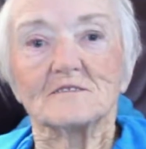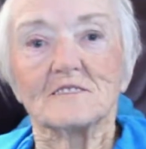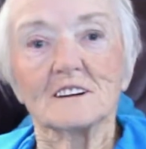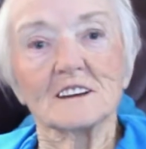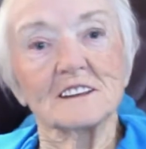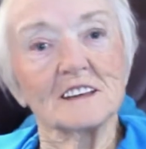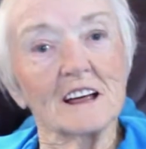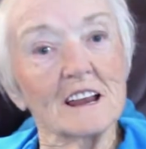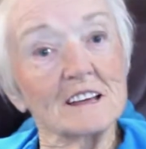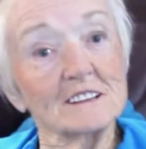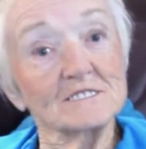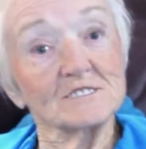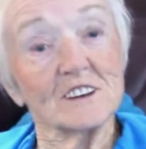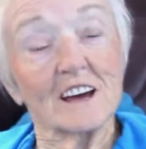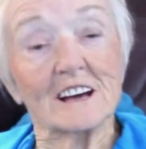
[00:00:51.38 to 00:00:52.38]

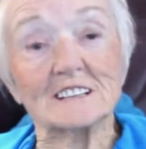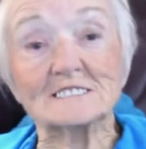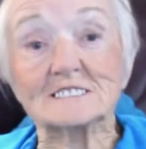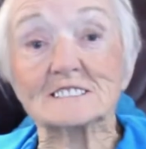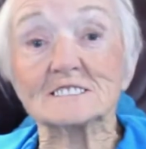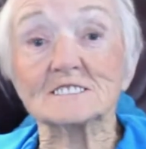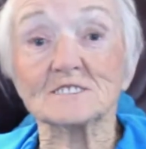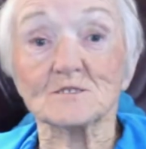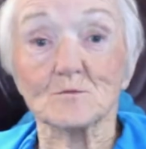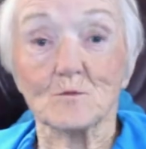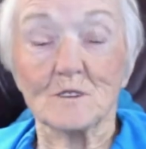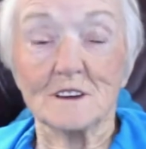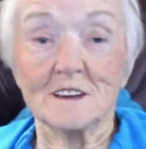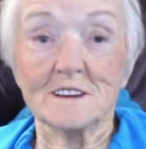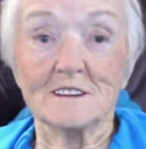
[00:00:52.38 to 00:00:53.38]
Fontella Jackson
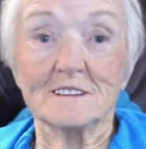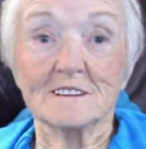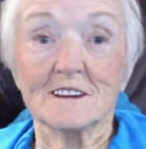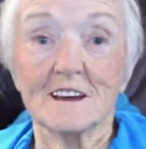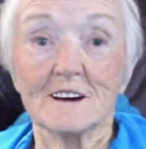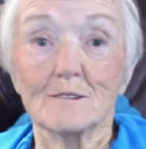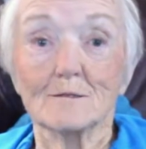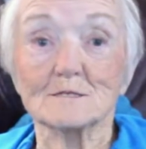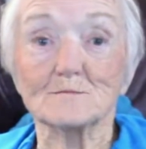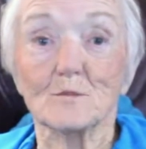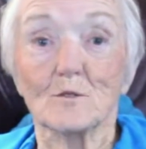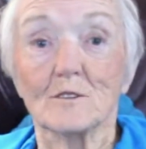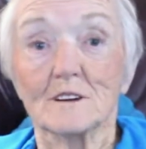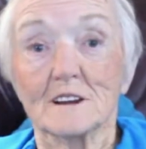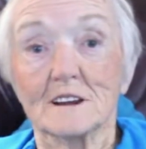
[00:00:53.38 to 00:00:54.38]
Sweet, and I was
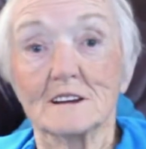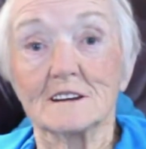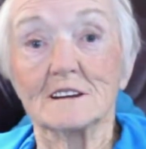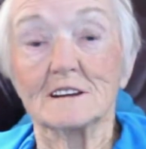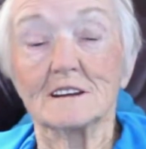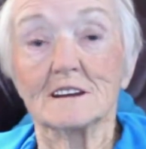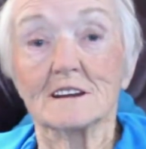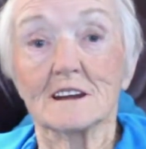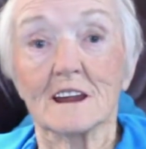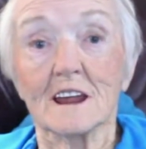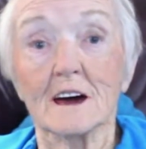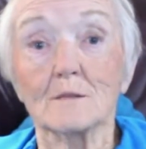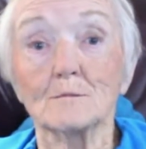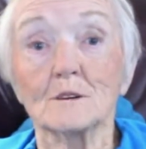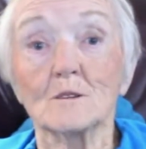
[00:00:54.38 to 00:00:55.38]
born in
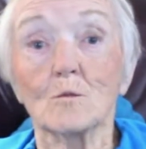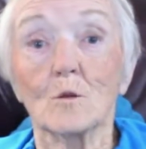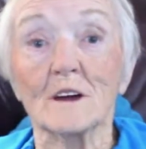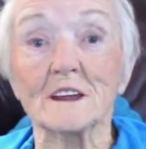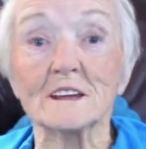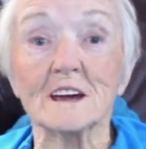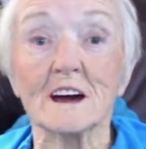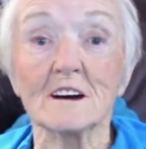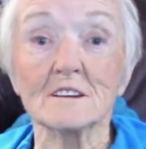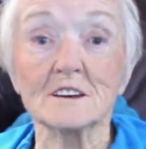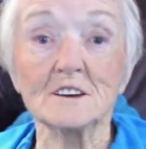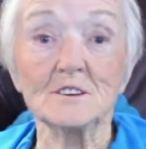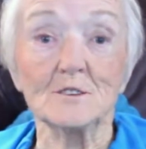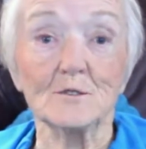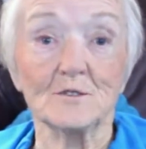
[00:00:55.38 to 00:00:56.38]
Lyman, Wayne County,
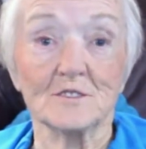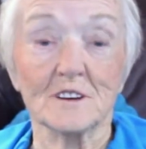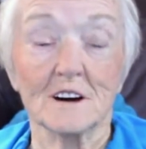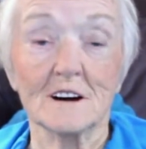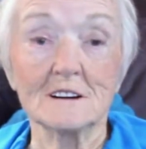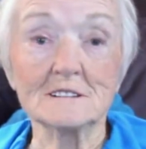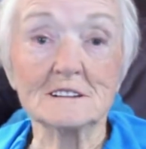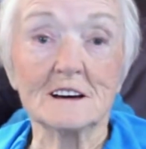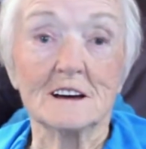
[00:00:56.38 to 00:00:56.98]
Utah.